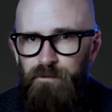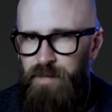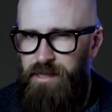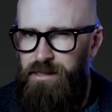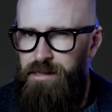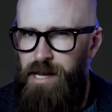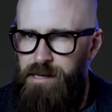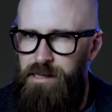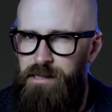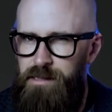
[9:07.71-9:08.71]
But
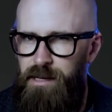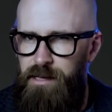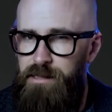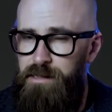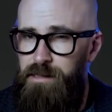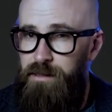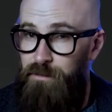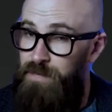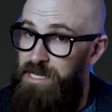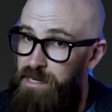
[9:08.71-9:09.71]
understanding science
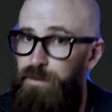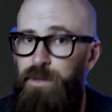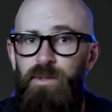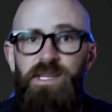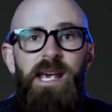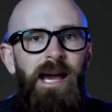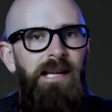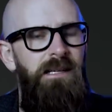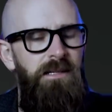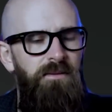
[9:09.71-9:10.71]
can be difficult,
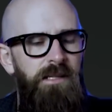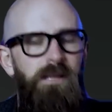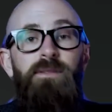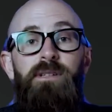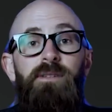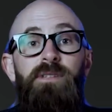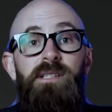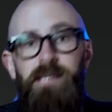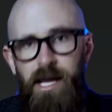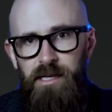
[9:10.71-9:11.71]
and as a result,
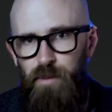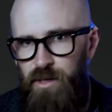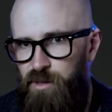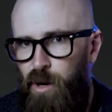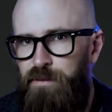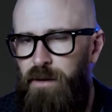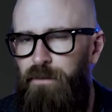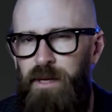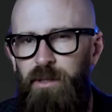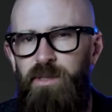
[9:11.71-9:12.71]
children's textbooks are often
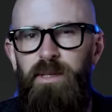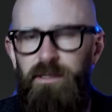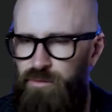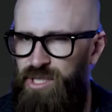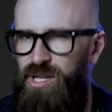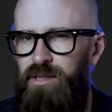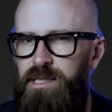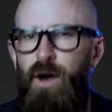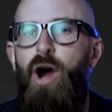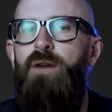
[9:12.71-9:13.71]
filled with the results
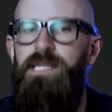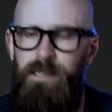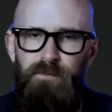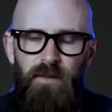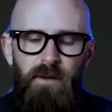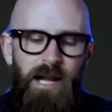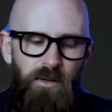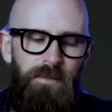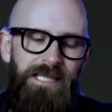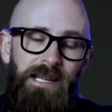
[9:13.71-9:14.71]
of oversimplified
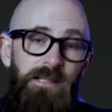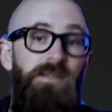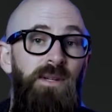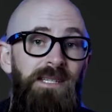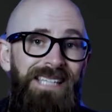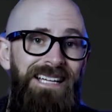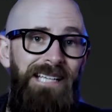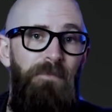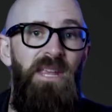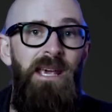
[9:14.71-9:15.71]
or misunderstood data.